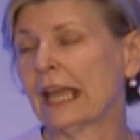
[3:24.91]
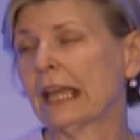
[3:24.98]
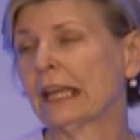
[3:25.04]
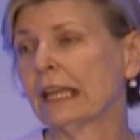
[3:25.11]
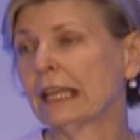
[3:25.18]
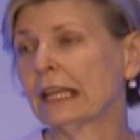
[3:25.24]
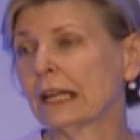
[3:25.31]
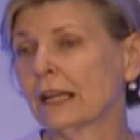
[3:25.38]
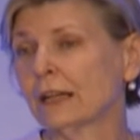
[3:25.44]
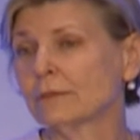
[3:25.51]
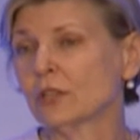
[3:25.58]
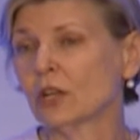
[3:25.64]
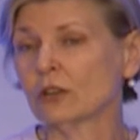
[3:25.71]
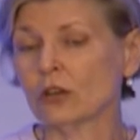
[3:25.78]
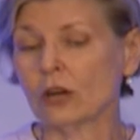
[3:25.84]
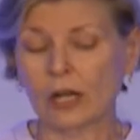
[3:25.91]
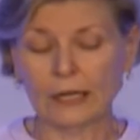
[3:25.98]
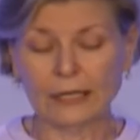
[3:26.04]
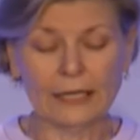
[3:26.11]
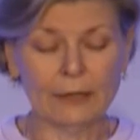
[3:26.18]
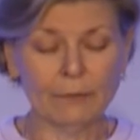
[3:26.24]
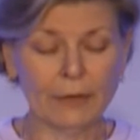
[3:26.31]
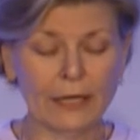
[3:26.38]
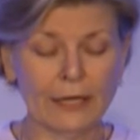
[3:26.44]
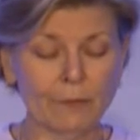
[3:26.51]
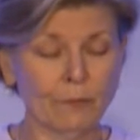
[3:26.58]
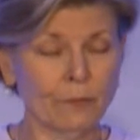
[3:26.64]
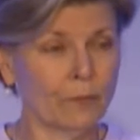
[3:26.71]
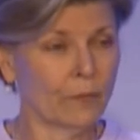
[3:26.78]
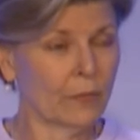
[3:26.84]
and incomes are not keeping
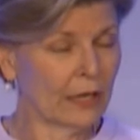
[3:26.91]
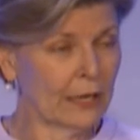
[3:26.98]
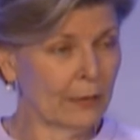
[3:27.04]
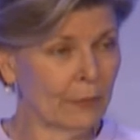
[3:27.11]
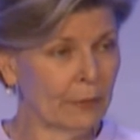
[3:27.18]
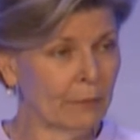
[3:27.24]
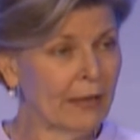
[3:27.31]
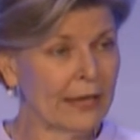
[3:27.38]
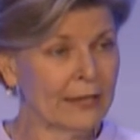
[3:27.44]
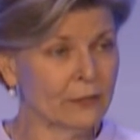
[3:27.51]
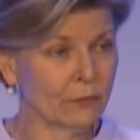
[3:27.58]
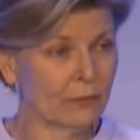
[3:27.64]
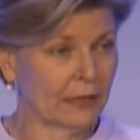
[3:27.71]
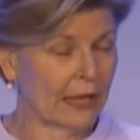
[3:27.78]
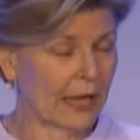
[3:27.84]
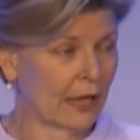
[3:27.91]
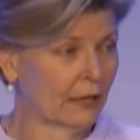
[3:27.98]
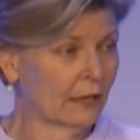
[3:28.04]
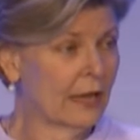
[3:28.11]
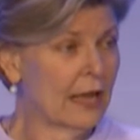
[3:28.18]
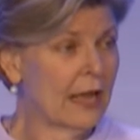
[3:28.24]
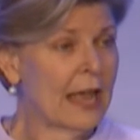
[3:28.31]
pace with that.